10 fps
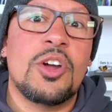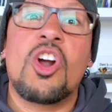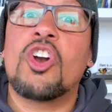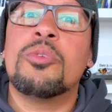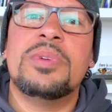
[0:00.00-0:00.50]

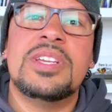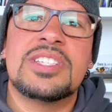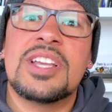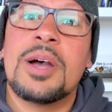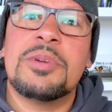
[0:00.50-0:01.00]

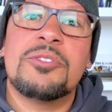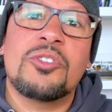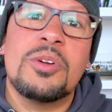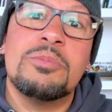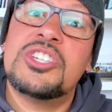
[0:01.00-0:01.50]
herpes coming
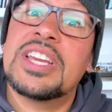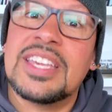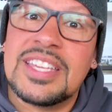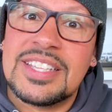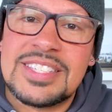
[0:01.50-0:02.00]
from
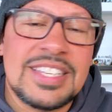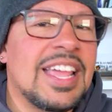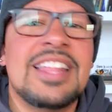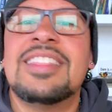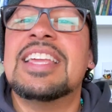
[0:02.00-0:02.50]
chickens
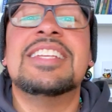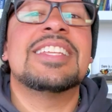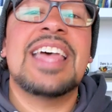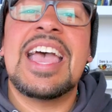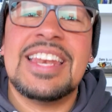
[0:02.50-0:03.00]
and things
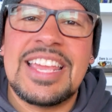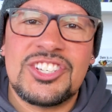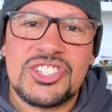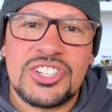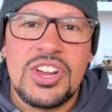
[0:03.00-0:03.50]
of that
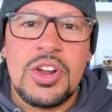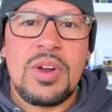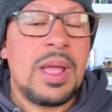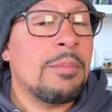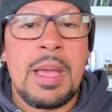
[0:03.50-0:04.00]
nature, right?